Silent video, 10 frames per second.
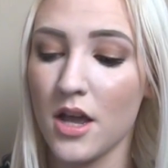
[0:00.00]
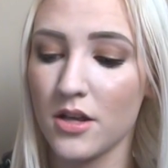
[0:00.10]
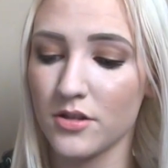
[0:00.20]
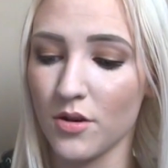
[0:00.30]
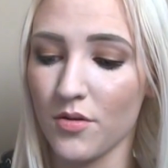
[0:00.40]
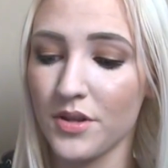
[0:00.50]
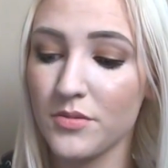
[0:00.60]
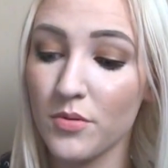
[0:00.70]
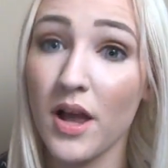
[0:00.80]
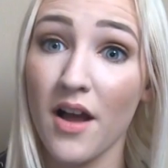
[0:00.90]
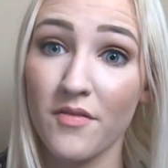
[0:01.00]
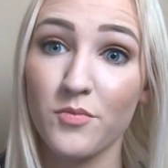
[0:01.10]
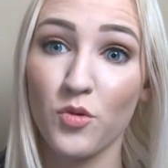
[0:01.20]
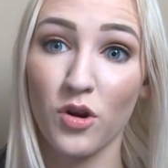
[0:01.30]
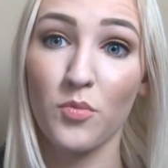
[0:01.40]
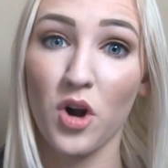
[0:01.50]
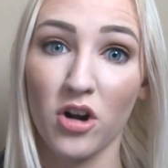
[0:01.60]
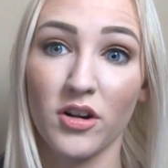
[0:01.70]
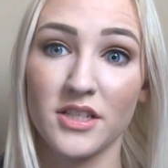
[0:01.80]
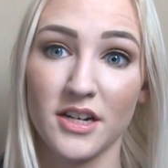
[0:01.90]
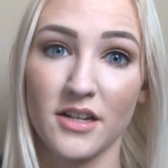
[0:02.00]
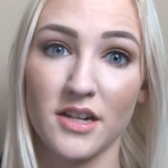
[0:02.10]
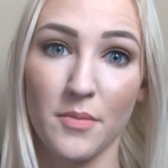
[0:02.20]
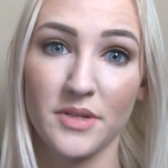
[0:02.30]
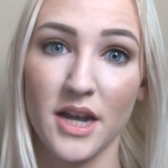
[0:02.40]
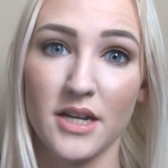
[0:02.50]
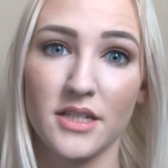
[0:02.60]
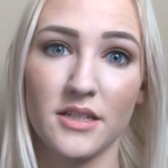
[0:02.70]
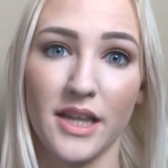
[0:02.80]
So this will have more progress next update.